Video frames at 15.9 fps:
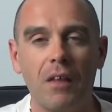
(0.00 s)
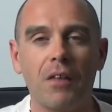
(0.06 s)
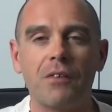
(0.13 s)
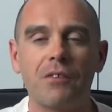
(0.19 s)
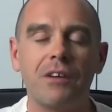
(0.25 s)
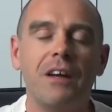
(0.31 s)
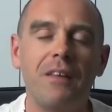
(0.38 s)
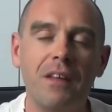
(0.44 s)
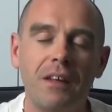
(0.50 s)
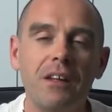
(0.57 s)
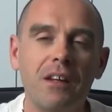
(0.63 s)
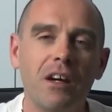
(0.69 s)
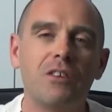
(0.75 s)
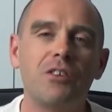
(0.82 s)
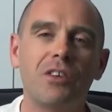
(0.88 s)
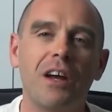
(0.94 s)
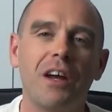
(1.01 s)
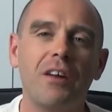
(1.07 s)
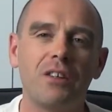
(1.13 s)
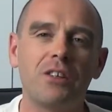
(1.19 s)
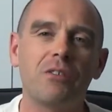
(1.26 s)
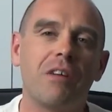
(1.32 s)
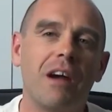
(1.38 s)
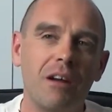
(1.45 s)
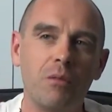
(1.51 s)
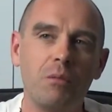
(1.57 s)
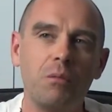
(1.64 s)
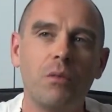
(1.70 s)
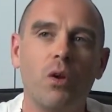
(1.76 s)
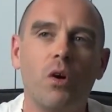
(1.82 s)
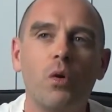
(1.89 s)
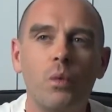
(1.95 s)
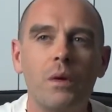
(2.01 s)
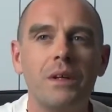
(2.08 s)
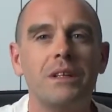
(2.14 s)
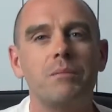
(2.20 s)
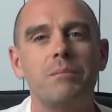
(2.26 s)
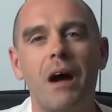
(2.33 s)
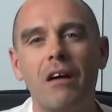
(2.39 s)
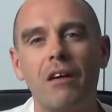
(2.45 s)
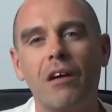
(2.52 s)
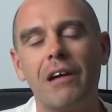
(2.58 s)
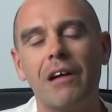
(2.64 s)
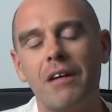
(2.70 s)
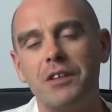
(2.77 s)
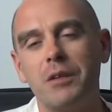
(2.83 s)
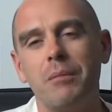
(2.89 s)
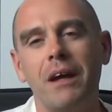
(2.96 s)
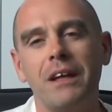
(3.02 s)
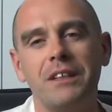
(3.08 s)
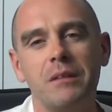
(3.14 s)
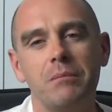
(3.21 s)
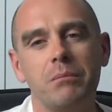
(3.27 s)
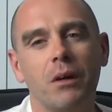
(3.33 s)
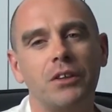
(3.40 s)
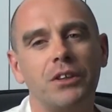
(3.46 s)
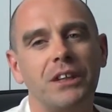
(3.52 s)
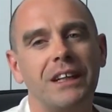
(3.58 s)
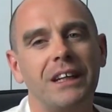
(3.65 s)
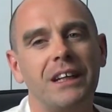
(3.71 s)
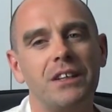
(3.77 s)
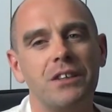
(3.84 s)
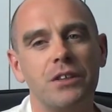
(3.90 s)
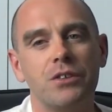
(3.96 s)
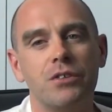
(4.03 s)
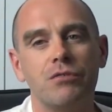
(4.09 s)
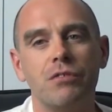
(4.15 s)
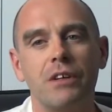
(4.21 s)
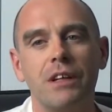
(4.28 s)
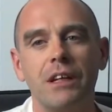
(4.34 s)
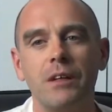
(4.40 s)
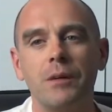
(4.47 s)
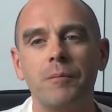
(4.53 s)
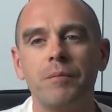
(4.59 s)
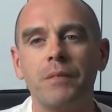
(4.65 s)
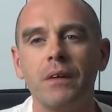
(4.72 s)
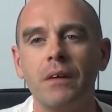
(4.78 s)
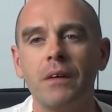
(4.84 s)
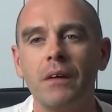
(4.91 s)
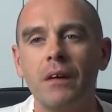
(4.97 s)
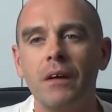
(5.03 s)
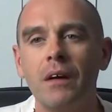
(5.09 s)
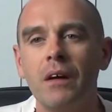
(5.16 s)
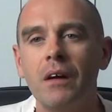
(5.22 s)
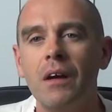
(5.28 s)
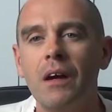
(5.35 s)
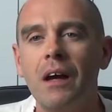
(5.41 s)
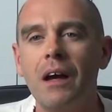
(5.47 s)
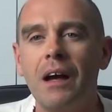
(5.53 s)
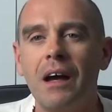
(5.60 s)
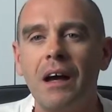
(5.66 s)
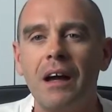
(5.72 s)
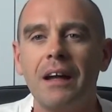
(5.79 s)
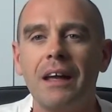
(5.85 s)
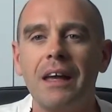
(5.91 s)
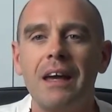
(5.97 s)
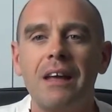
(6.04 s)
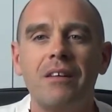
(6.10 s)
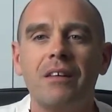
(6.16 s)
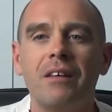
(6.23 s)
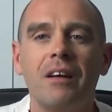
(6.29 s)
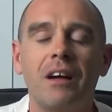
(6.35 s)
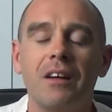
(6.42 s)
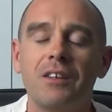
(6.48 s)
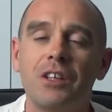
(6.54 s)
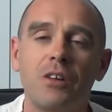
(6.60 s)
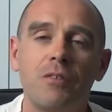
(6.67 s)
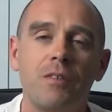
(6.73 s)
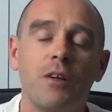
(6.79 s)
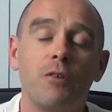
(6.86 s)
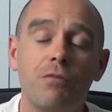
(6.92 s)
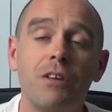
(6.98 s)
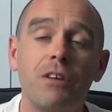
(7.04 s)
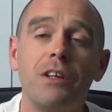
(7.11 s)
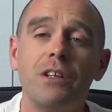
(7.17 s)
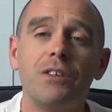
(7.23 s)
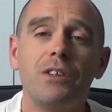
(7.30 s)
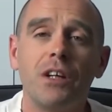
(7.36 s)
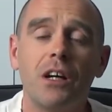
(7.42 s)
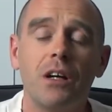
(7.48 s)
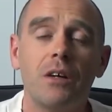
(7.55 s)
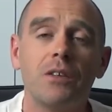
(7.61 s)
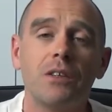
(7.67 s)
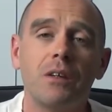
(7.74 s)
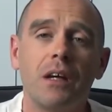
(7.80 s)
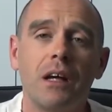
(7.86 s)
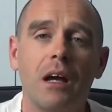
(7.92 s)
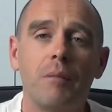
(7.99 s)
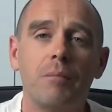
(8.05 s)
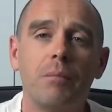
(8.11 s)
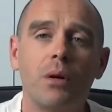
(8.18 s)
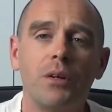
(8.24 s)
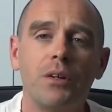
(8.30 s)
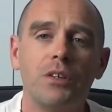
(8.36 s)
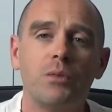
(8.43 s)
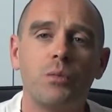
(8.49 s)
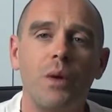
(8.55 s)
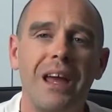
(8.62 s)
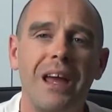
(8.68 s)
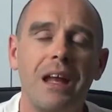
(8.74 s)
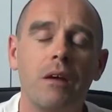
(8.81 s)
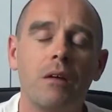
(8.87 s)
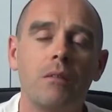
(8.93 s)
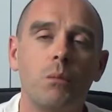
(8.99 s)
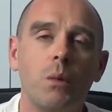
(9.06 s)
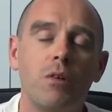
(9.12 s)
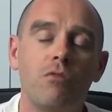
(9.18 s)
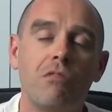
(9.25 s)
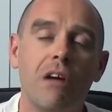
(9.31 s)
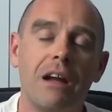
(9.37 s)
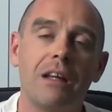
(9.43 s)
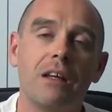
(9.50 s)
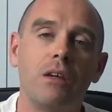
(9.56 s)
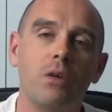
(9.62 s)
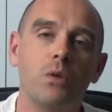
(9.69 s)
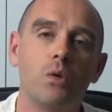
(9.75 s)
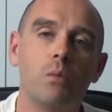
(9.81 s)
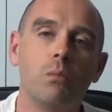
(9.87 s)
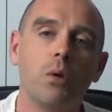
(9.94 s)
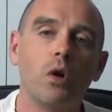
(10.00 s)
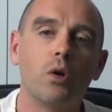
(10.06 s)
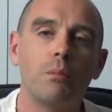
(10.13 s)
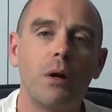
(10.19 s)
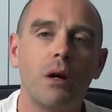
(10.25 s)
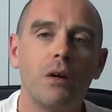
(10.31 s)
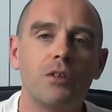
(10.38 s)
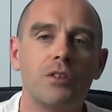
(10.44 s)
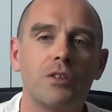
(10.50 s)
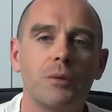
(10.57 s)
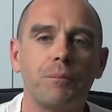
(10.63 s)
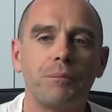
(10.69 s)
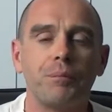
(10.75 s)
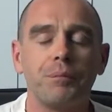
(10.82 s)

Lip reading: 3, and then, try not to write long-winded paragraphs. It makes it much easier to read. So feel free to use those pointers when writing your blog posts.